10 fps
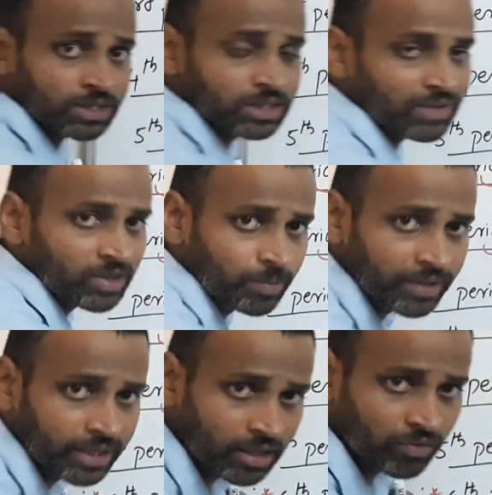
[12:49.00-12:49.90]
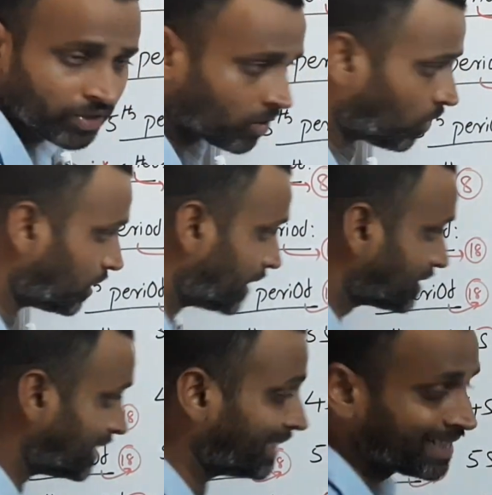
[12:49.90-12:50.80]
7th period we call
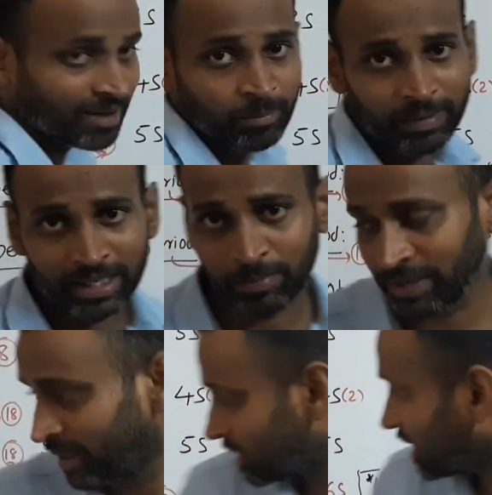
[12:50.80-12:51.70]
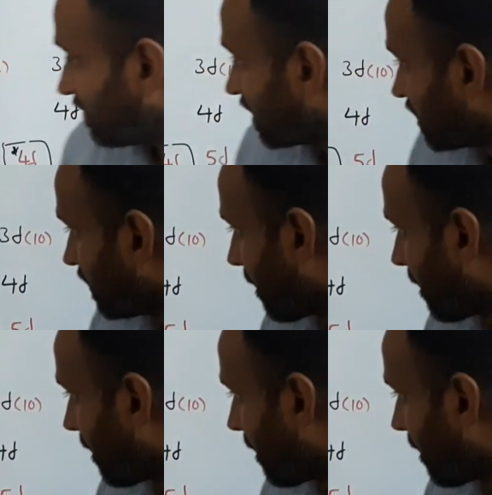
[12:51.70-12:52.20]
as incomplete period. 7th.